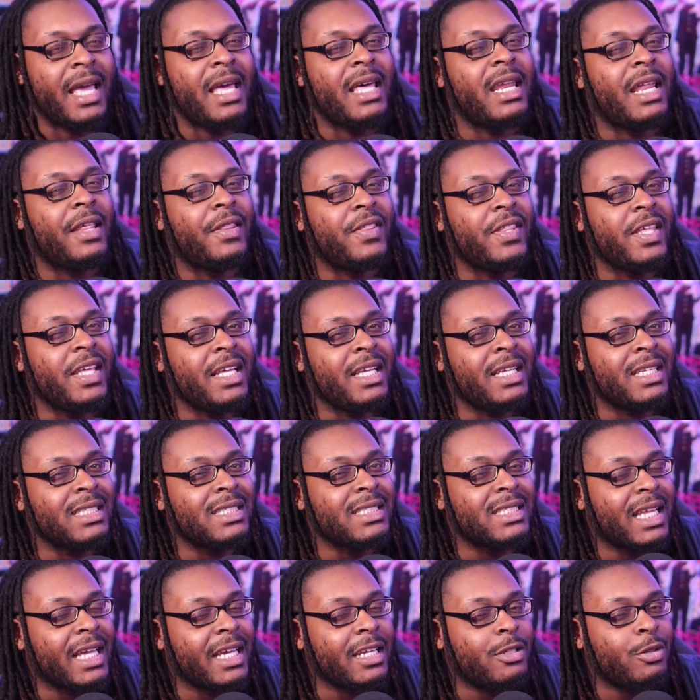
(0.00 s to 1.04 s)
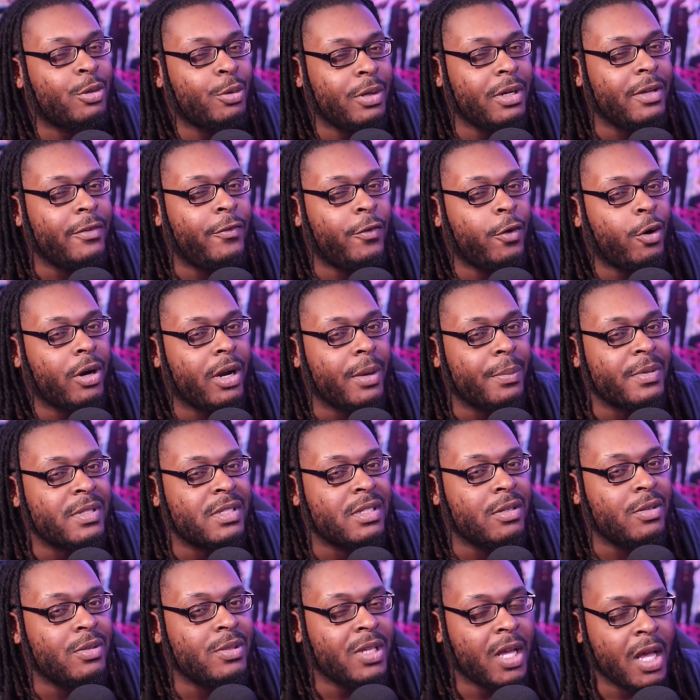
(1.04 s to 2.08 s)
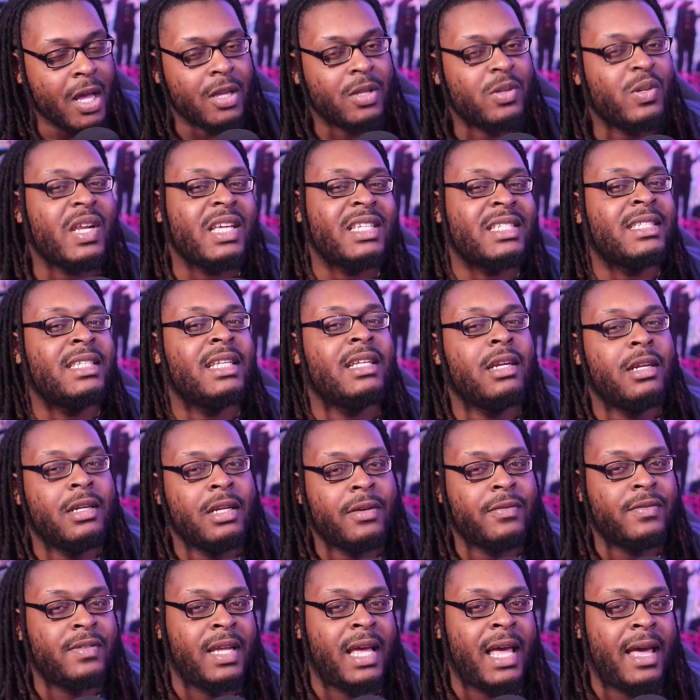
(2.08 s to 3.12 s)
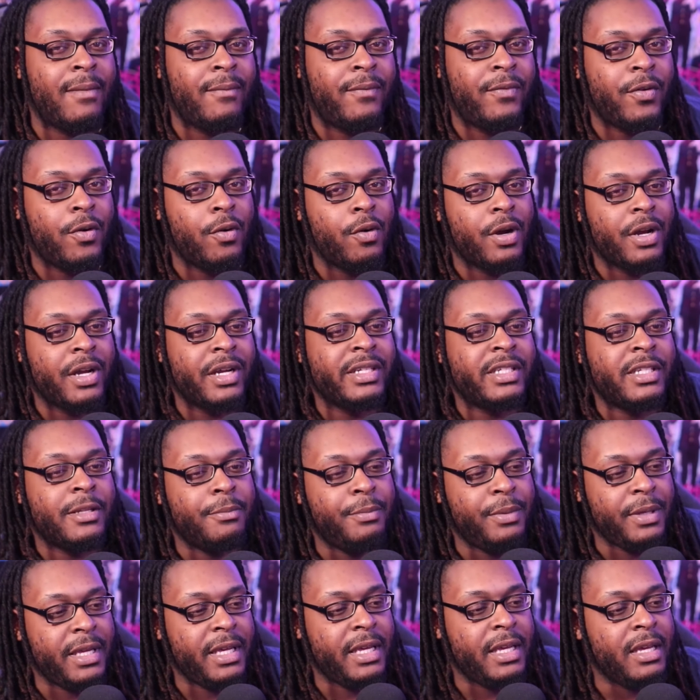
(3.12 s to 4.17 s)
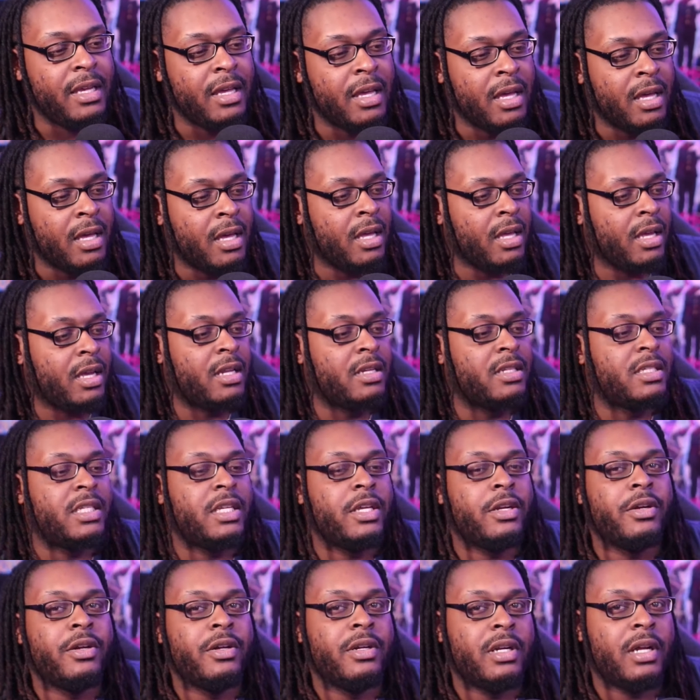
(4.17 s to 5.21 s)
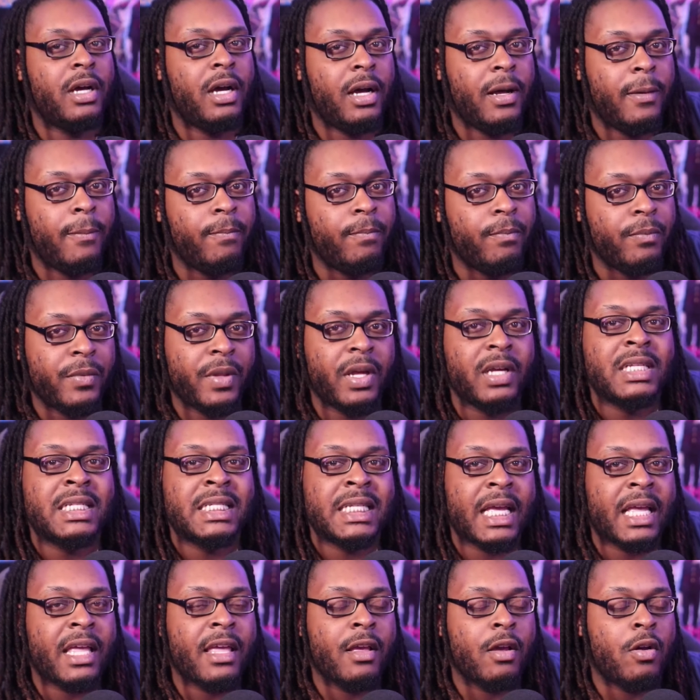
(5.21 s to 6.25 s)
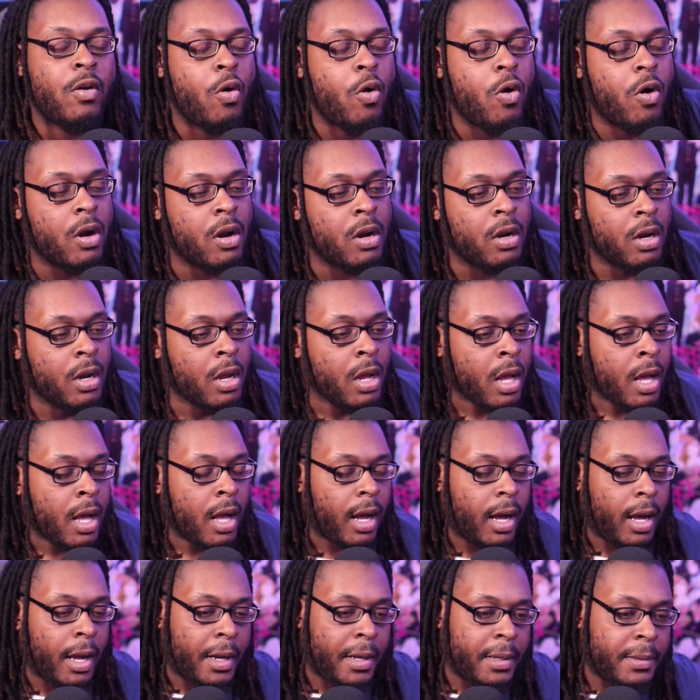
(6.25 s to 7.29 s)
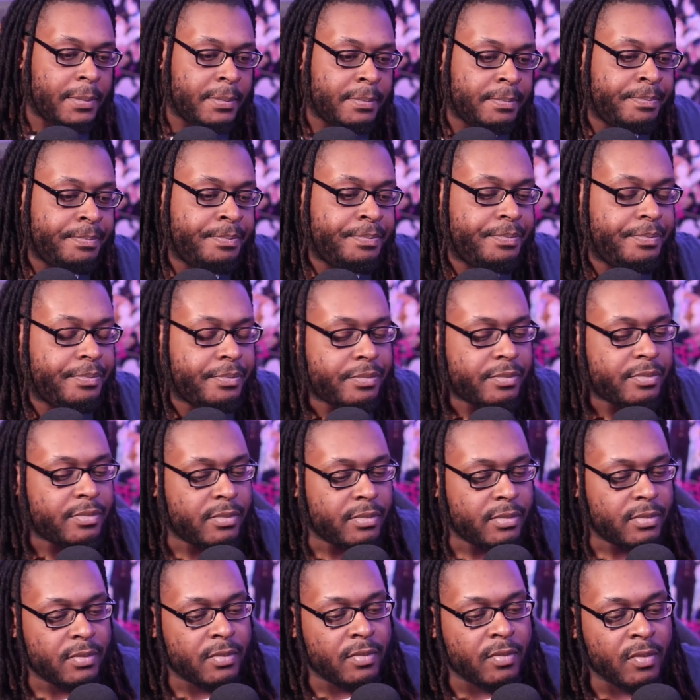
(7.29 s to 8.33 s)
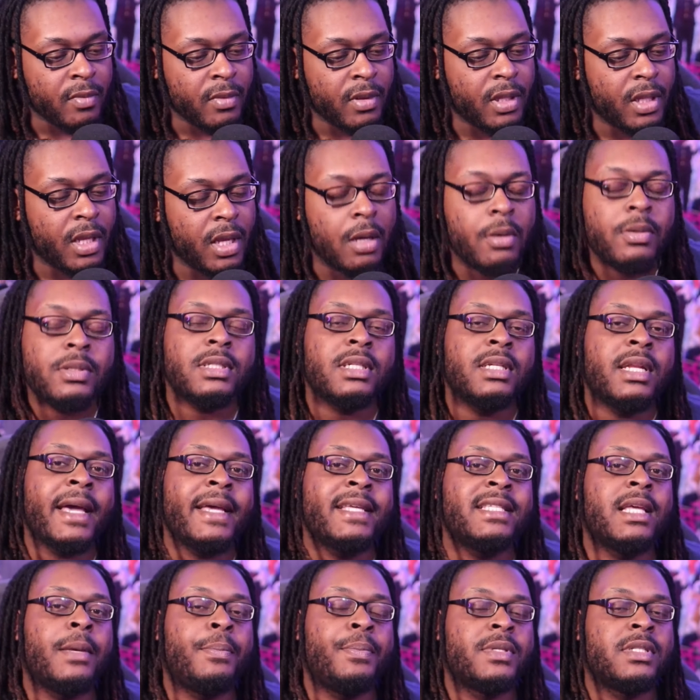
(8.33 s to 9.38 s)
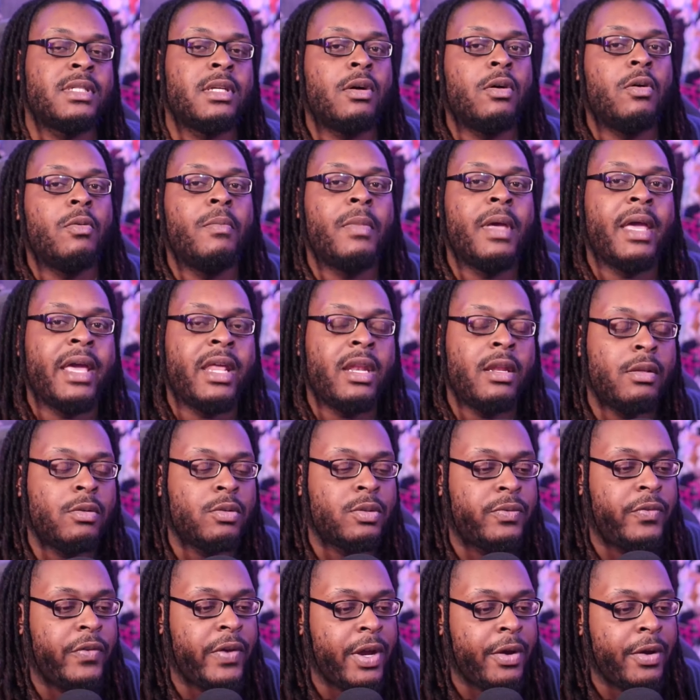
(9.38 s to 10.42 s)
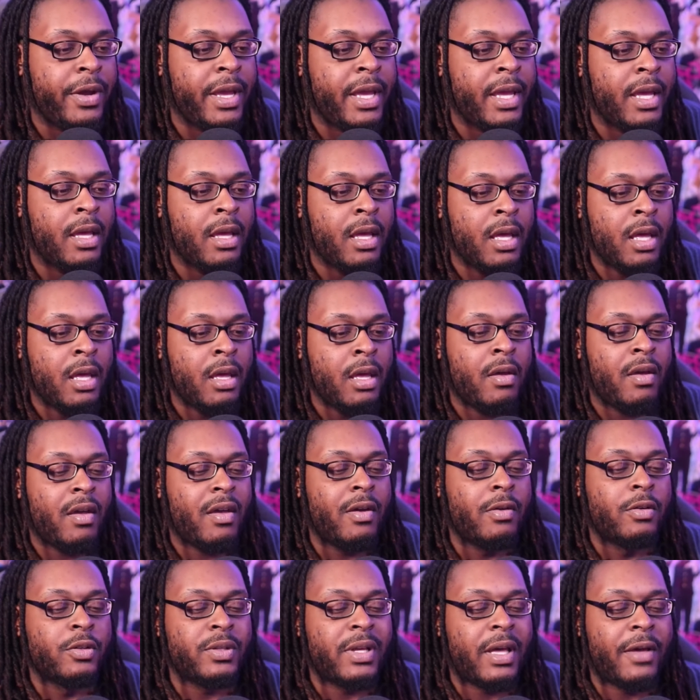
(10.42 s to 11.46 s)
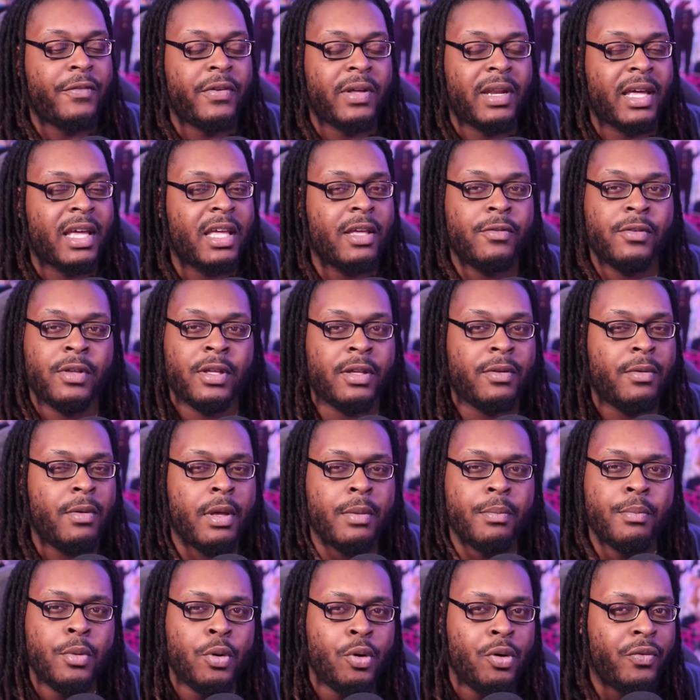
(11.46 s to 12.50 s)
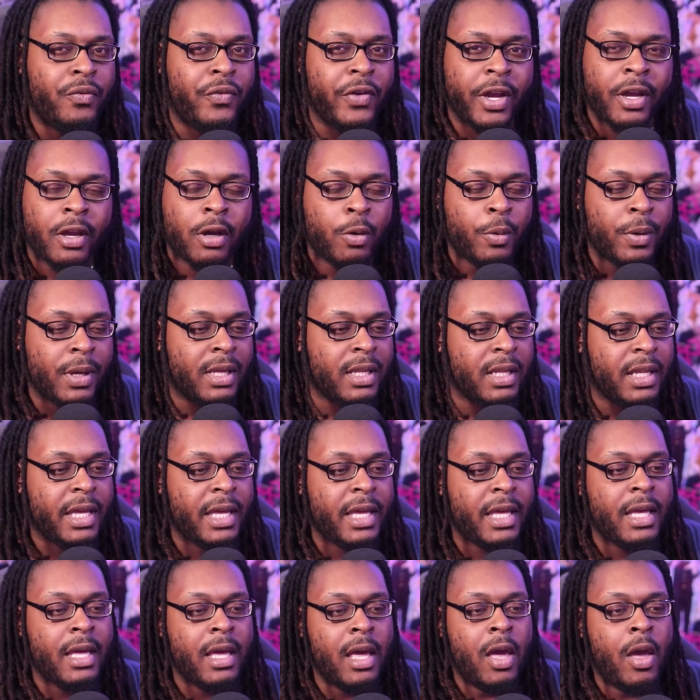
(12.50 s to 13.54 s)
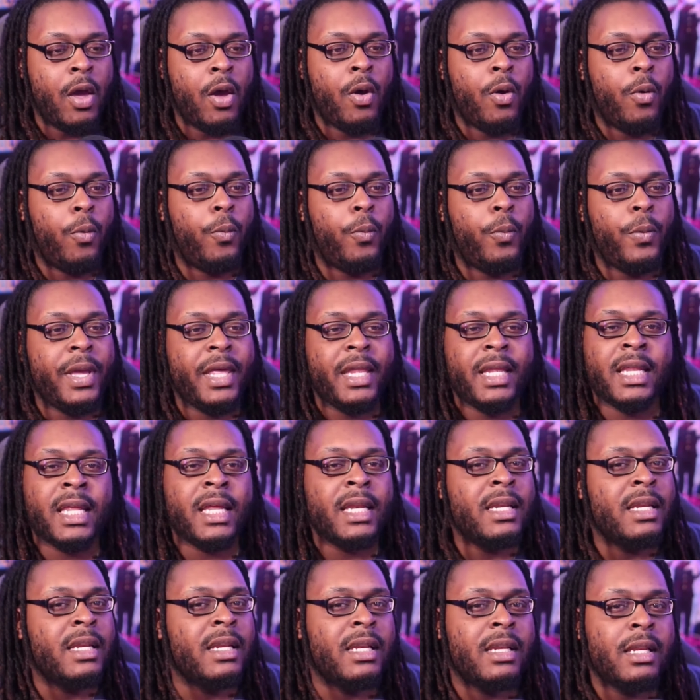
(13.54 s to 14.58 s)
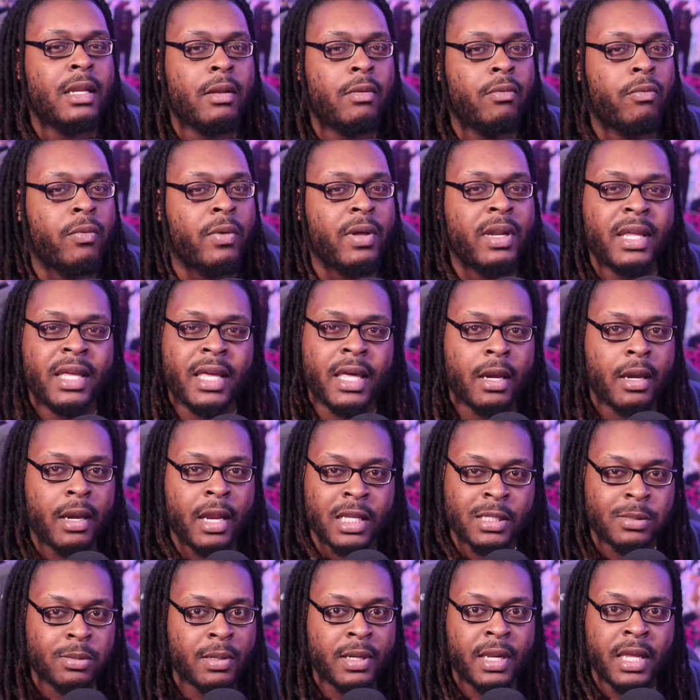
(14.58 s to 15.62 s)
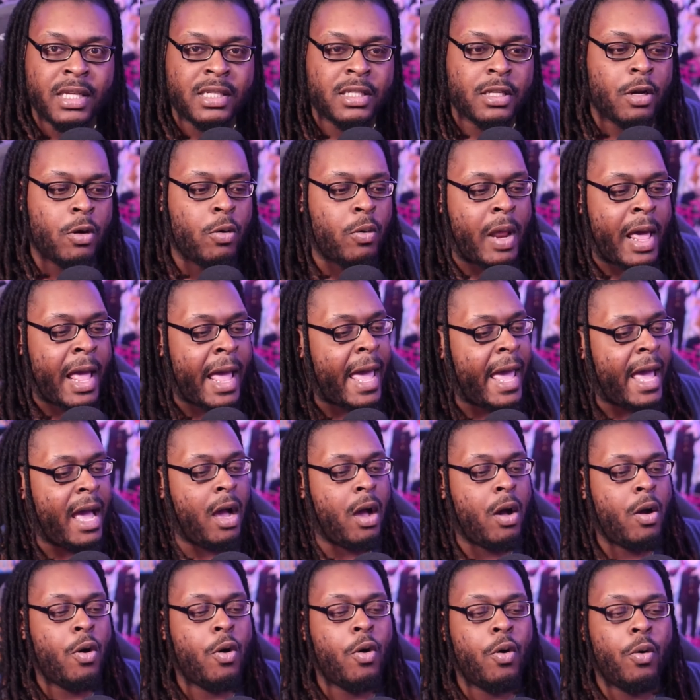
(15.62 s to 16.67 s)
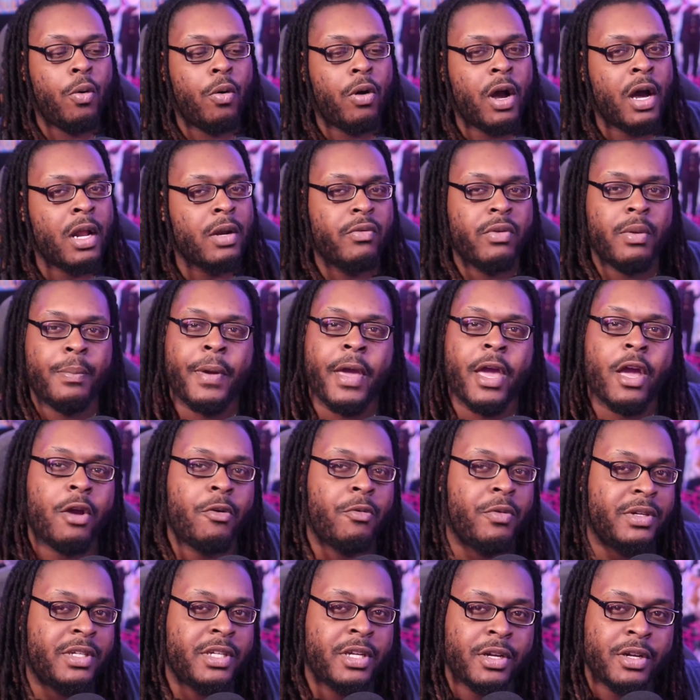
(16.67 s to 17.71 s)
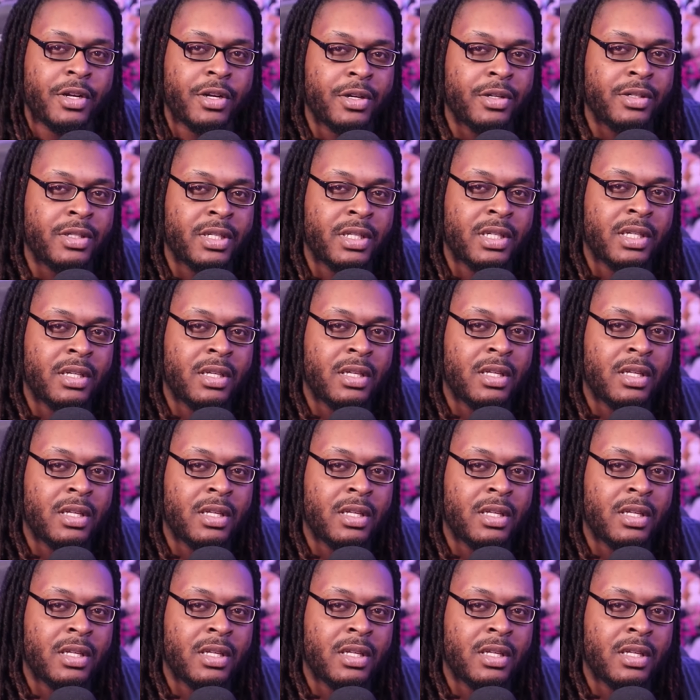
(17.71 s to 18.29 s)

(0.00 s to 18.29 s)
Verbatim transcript: And I think it's like 24 episodes. So that's still enough time for it to be considered um, a second cour. Um, it was a nice episode, man. It was very, it was, I felt like it, it, it moved very quickly. We didn't really get an explanation on how Unrepair returned.